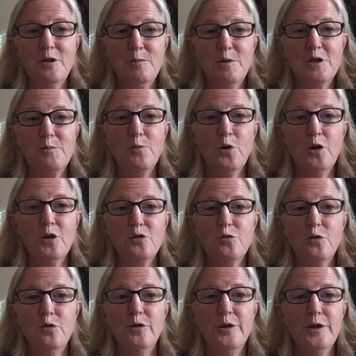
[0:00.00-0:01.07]
so much more
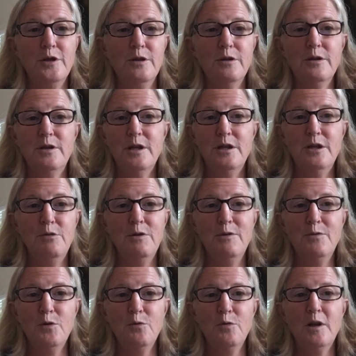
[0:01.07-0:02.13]
control than you
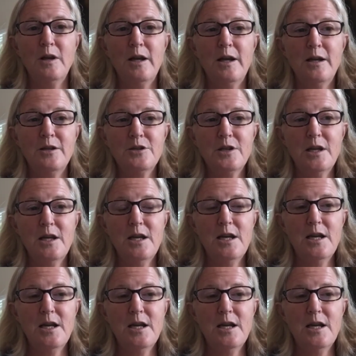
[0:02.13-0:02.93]
even realize.